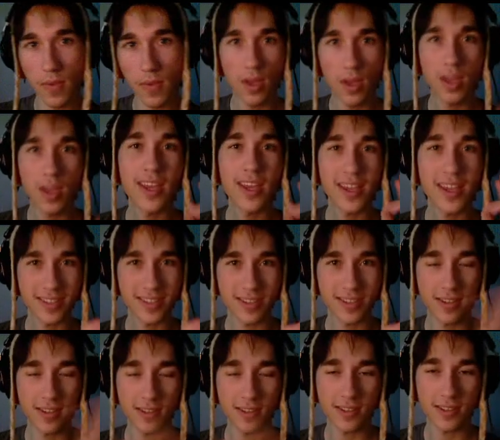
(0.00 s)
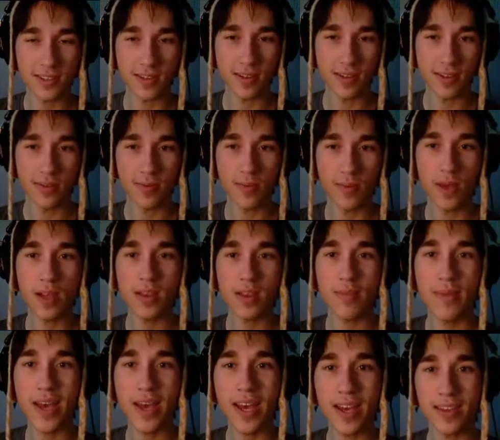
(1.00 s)
Hey guys, how's it going? Welcome
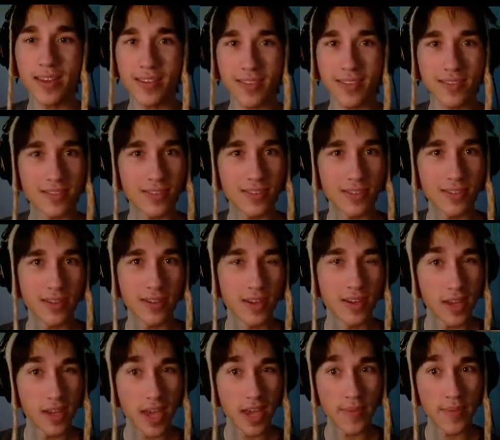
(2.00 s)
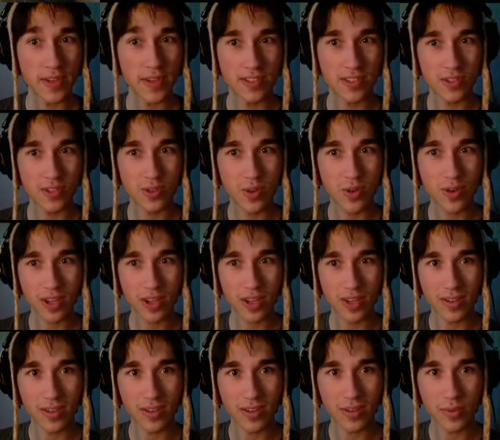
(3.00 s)
back to Emma's Story.
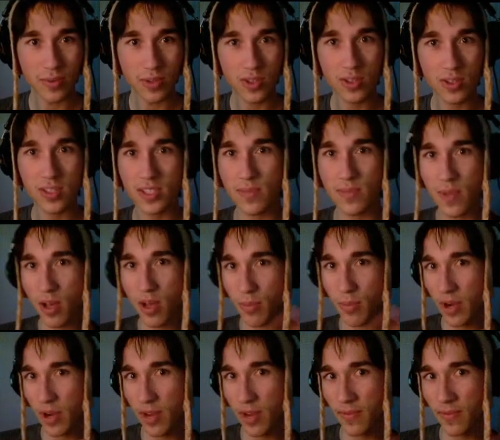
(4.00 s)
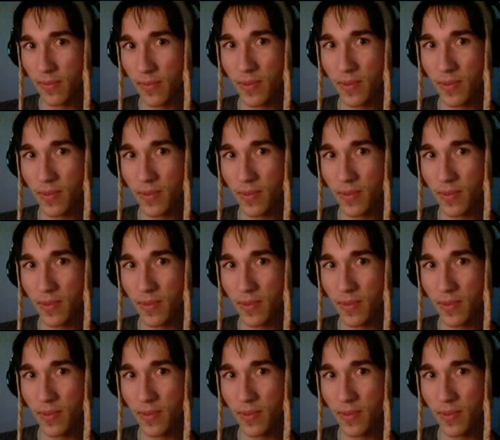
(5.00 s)
We took a small break from